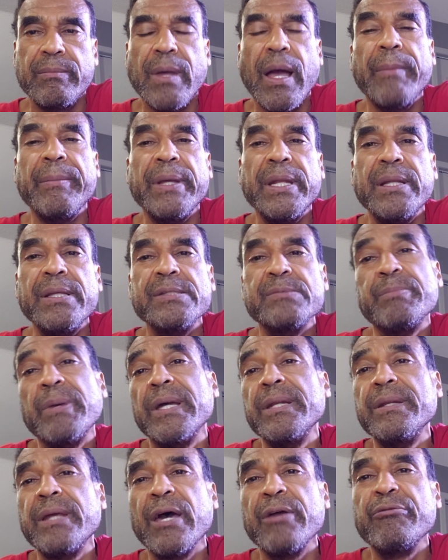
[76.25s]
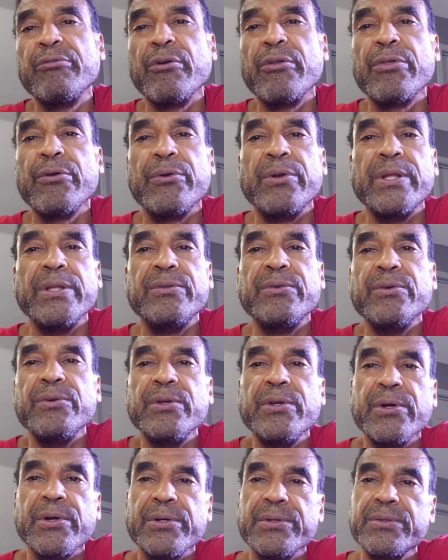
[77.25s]
I mean, he's been dead for 32
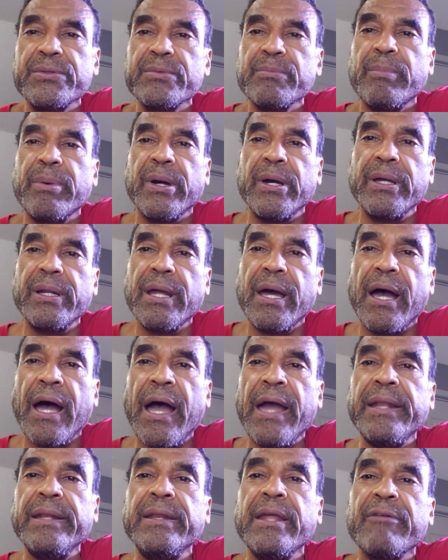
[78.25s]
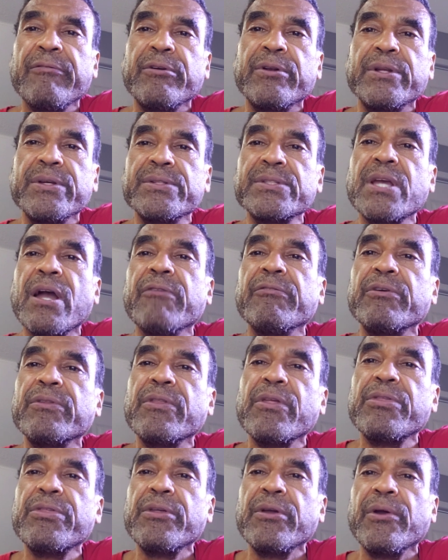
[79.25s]
years, but I'd never discovered
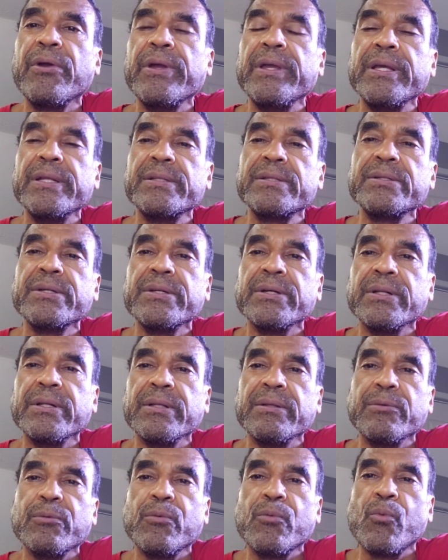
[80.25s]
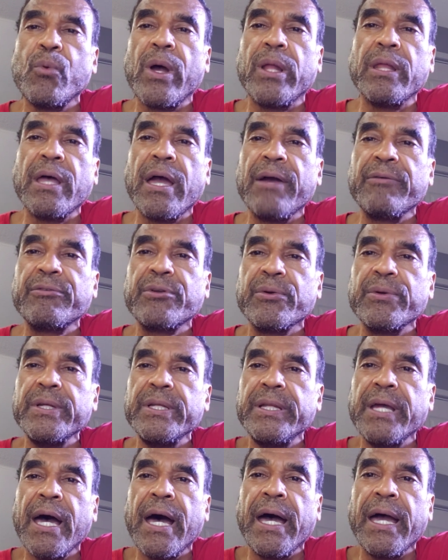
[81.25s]
the theory until well after he
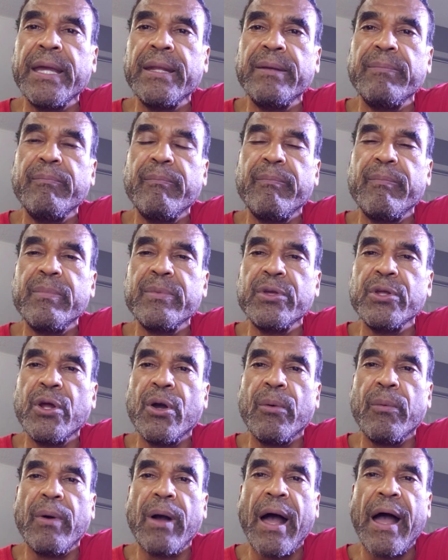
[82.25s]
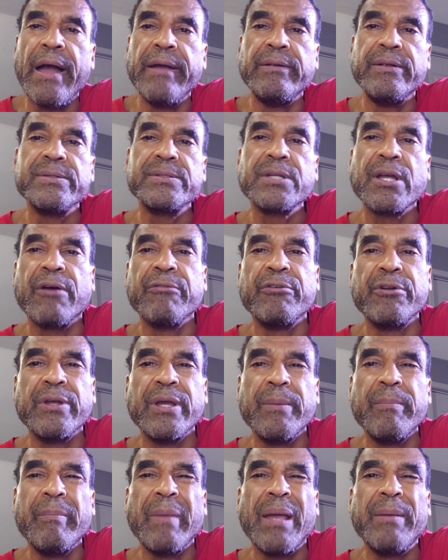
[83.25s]
died. You know, I discovered
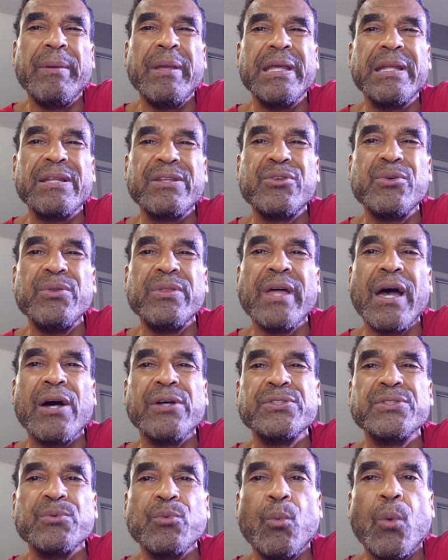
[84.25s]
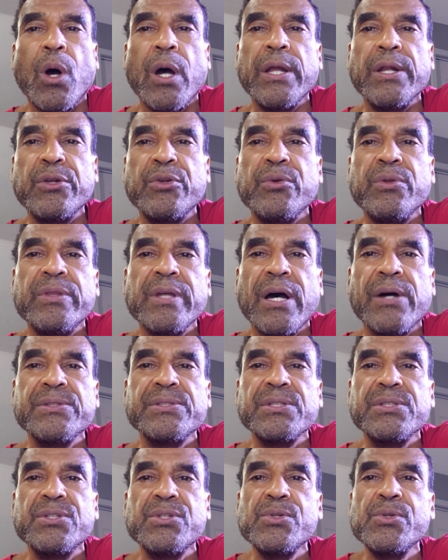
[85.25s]
it maybe in 2001,
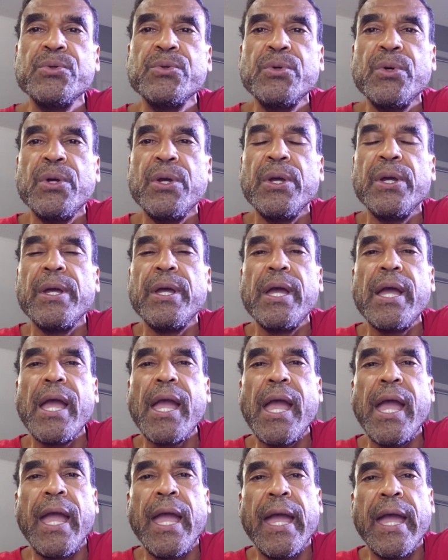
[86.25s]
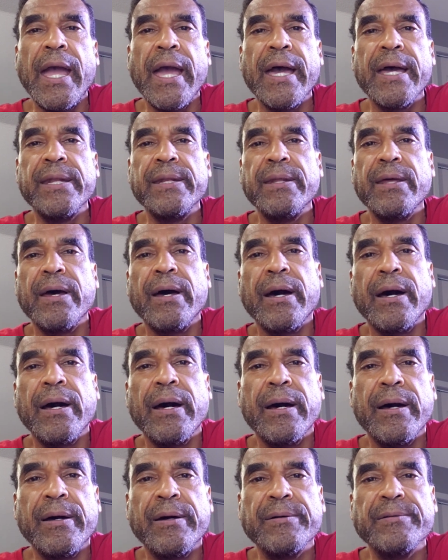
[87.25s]
2002, and.
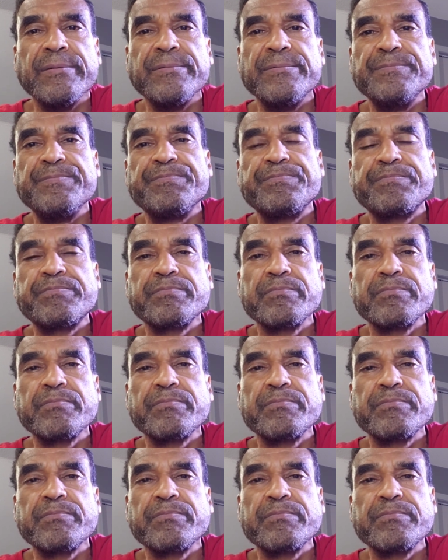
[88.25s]
Um,